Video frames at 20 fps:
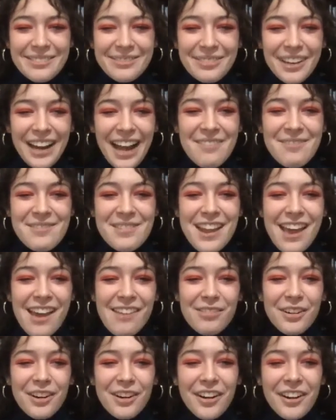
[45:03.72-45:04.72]
free. I've
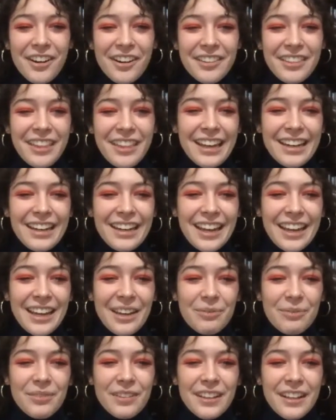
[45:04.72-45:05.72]
never heard that
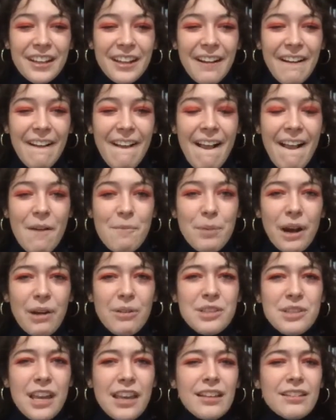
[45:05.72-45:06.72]
name. But I was
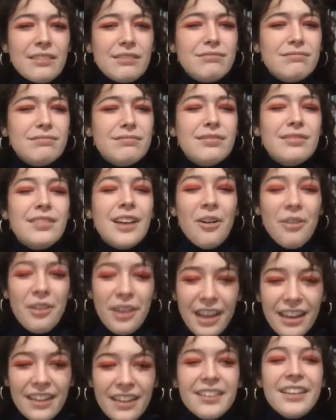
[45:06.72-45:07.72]
like,
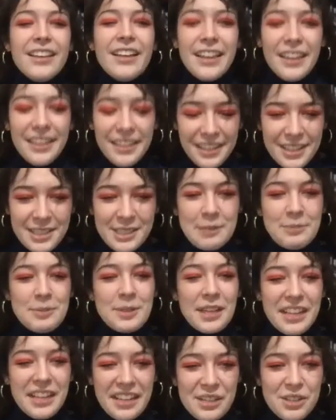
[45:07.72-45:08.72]
okay, he seems
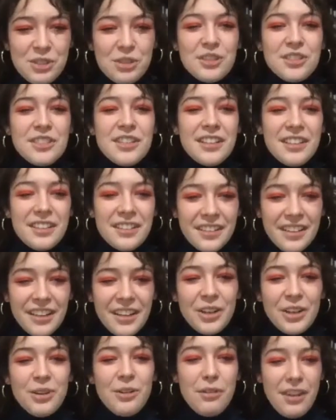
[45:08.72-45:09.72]
like an interesting,
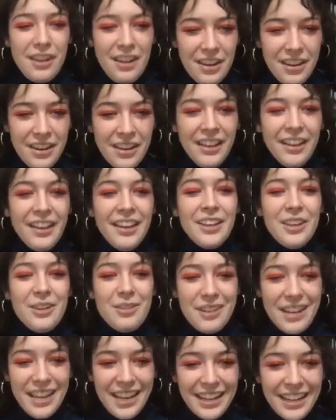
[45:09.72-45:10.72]
kooky,
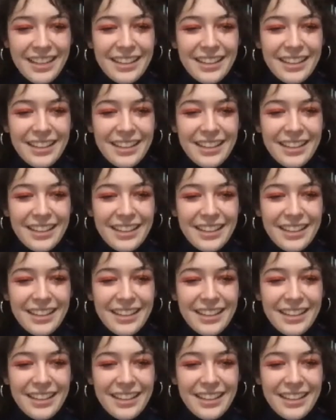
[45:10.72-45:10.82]
unique